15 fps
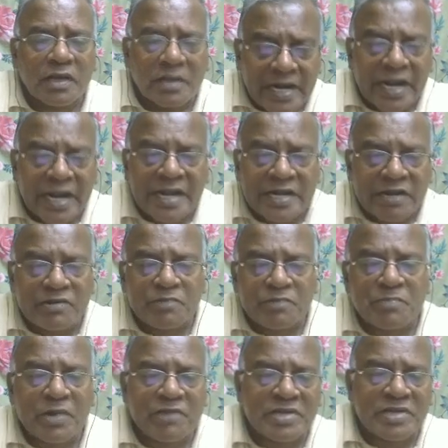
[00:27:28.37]
relative
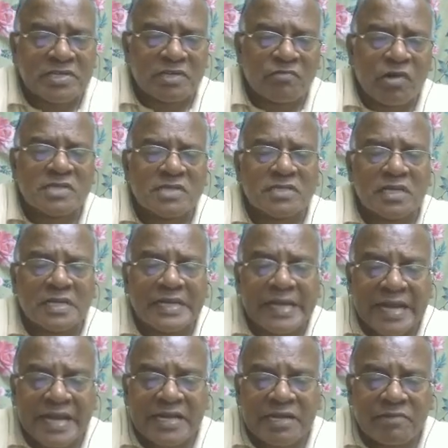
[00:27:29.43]
deprivation. What is a
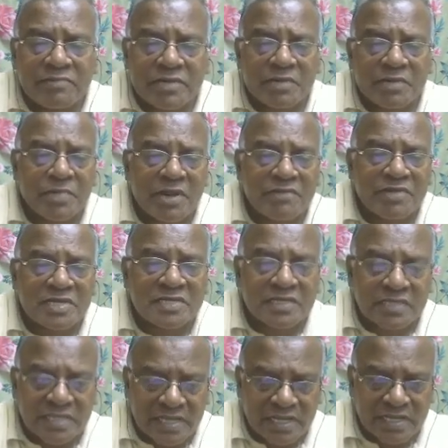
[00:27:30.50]
relative deprivation
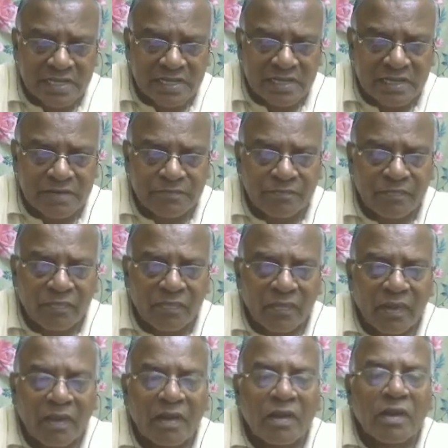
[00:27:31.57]
theory?
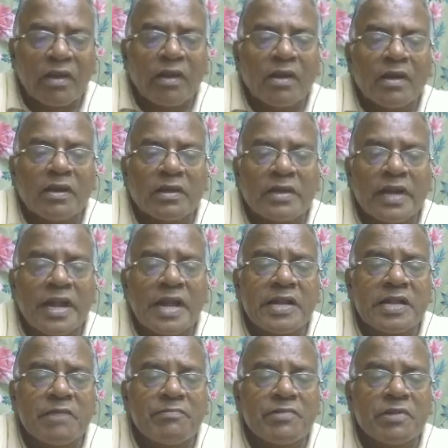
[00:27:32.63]

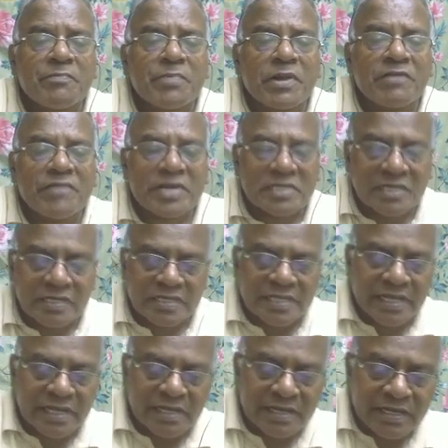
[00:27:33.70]
Relative deprivation
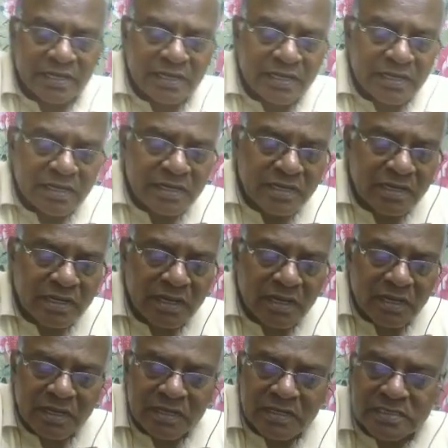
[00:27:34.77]
theory
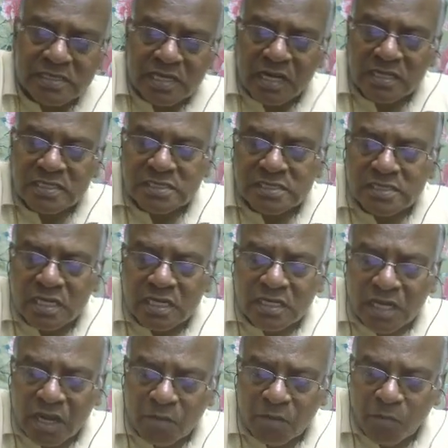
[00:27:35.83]
is
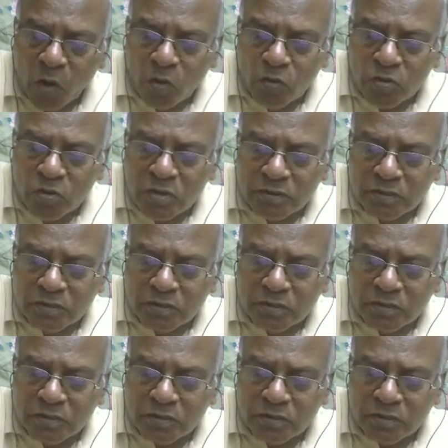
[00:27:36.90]
concerned about